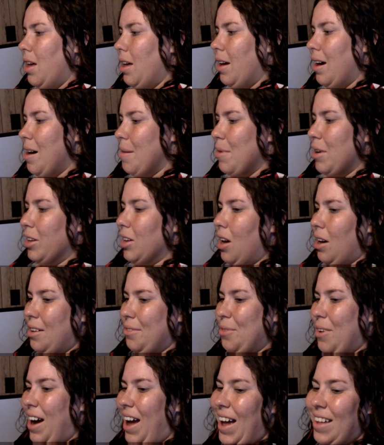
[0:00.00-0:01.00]
A lot
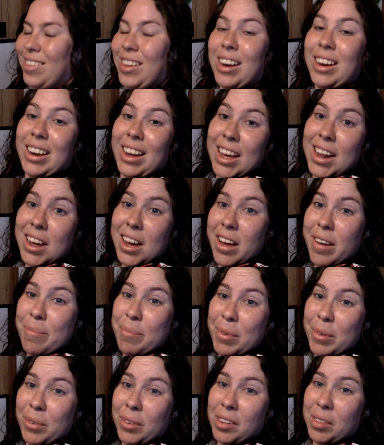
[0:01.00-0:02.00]
of why I didn't get
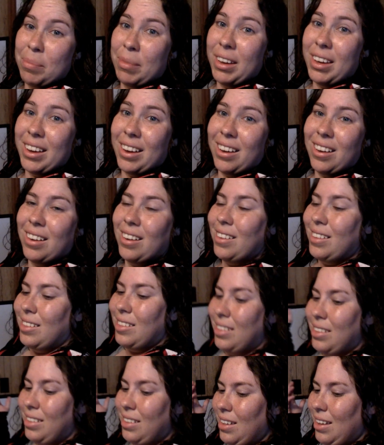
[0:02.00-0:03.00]
up was
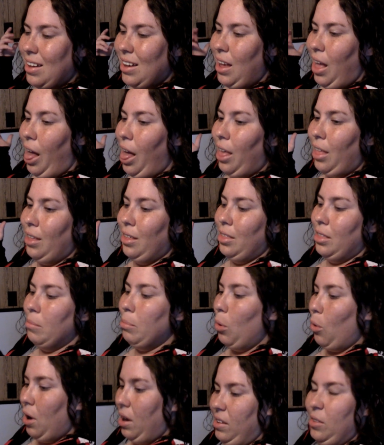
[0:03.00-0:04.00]
because the
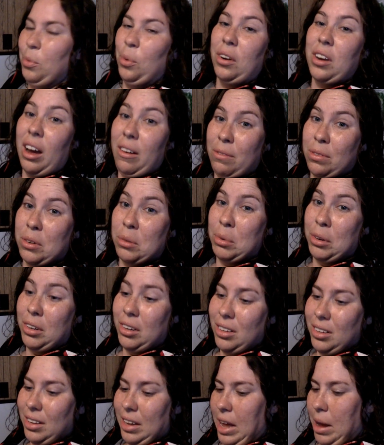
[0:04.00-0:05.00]
boys were
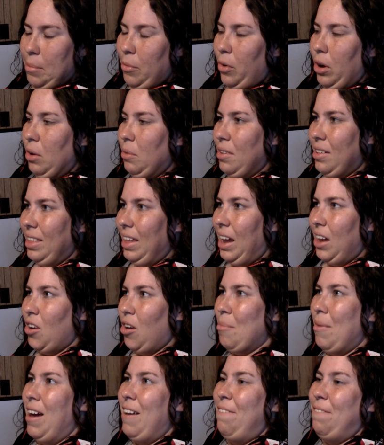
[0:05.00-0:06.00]
comfortable. Emeril was laying
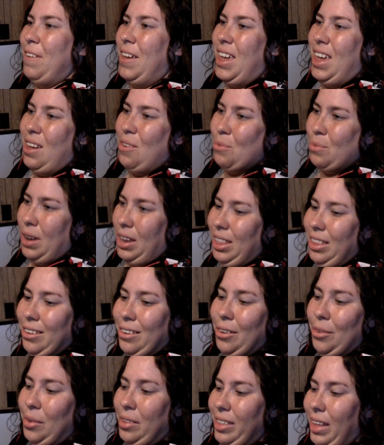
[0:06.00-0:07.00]
on my feet,
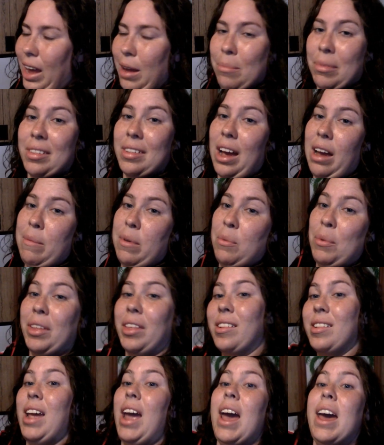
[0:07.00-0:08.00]
Riddler was laying beside me with
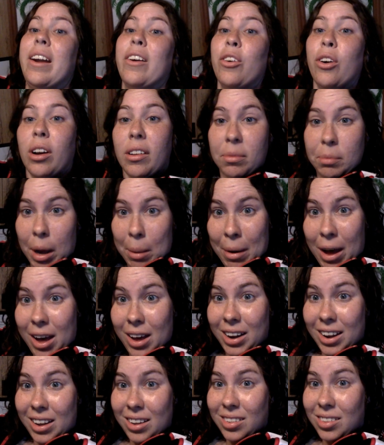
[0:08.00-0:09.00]
his head across my
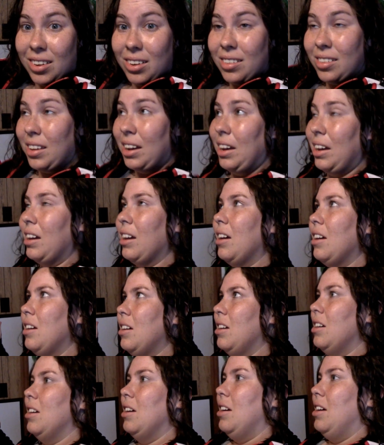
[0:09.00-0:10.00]
body, so I was like,
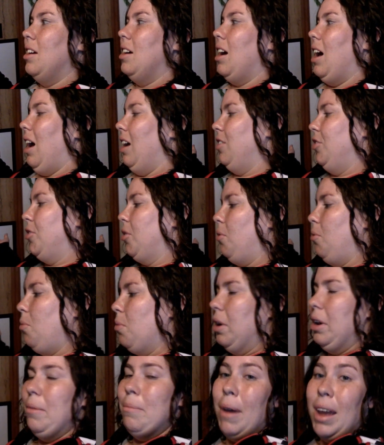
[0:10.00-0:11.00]
I don't
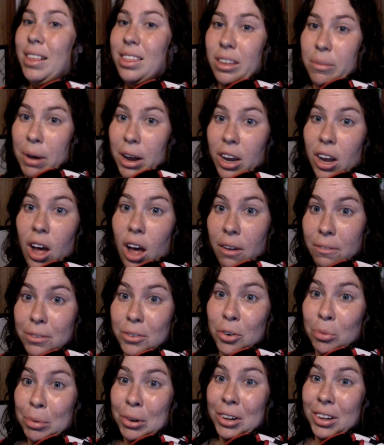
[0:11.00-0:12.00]
want to make them
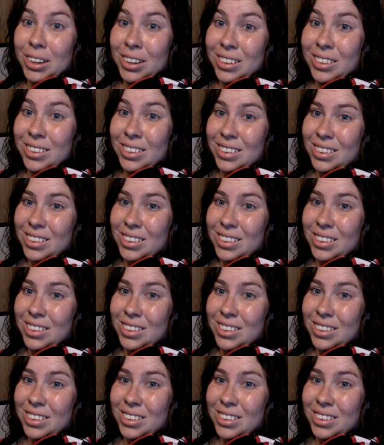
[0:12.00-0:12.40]
uncomfortable.